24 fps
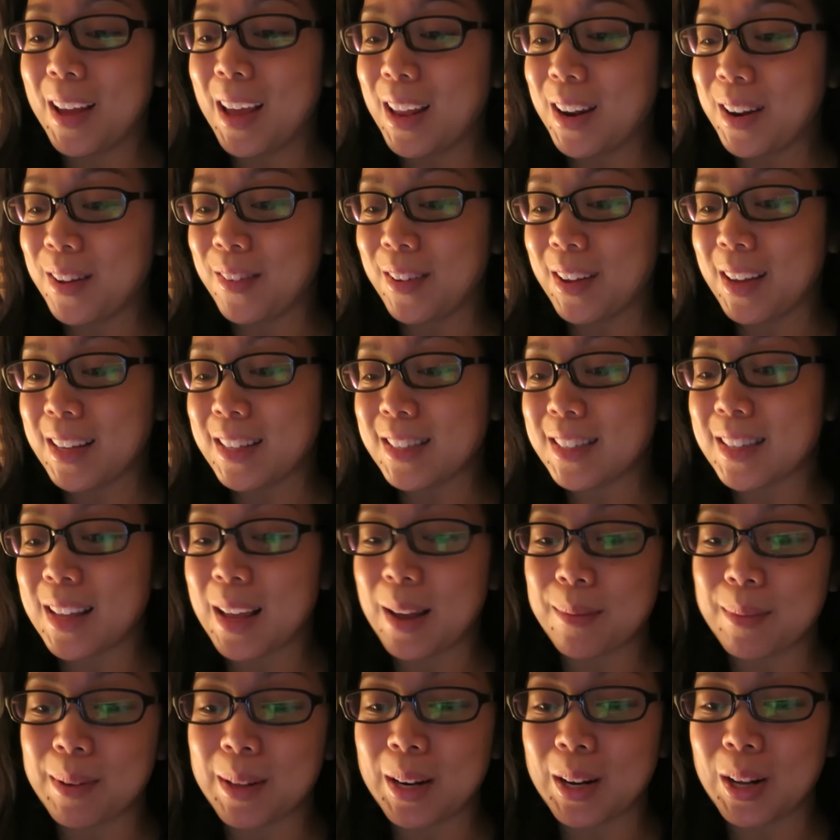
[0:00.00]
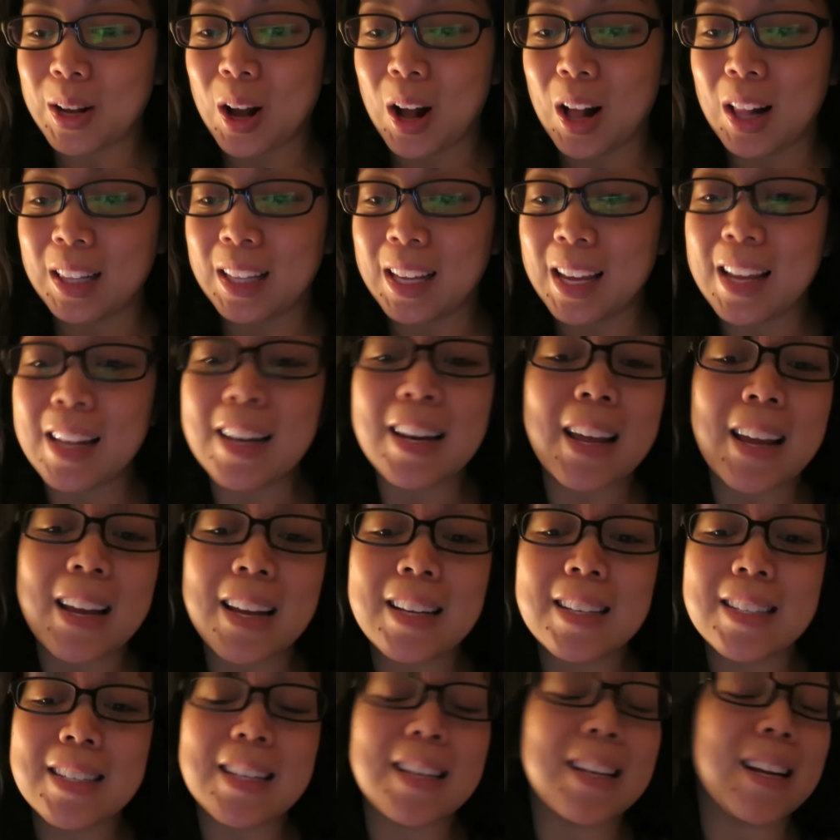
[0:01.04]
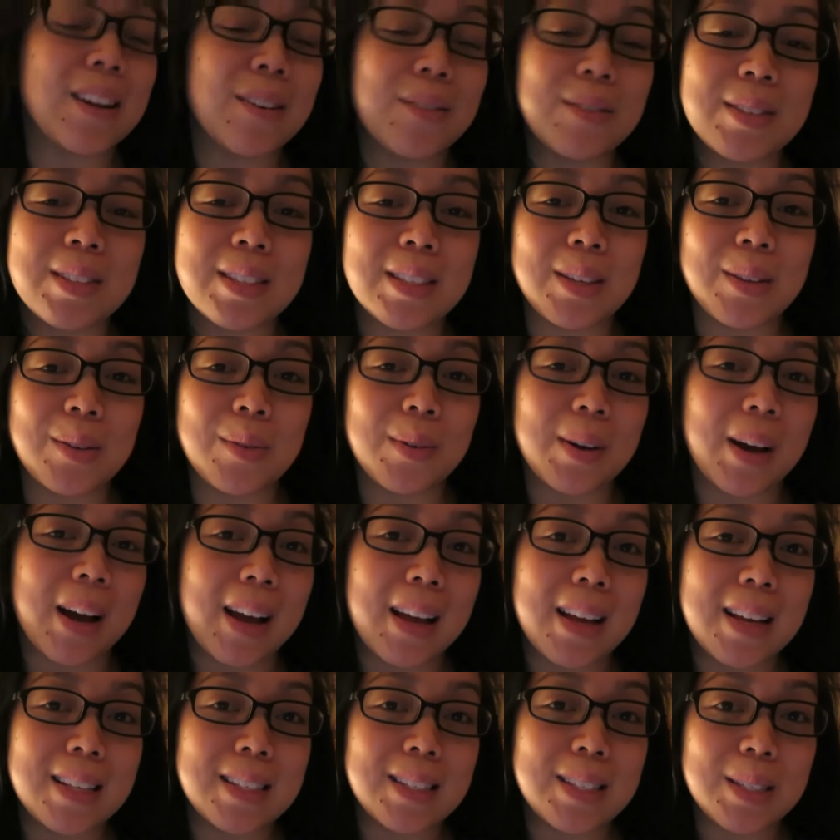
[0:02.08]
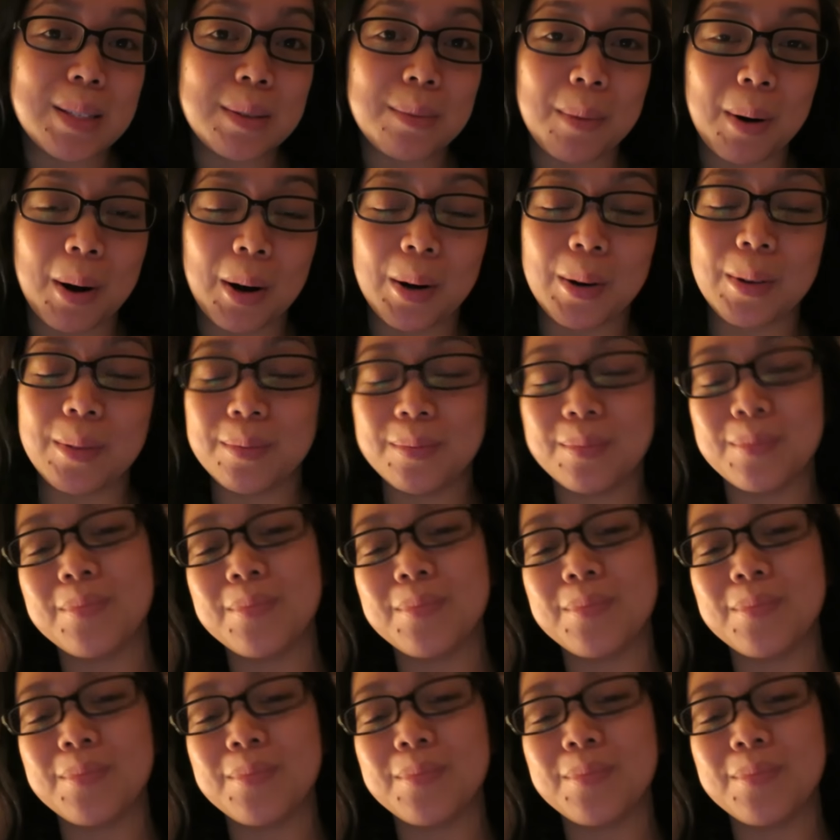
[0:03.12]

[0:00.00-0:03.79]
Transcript: anyways i'm gonna call it a night and i'll see you guys tomorrow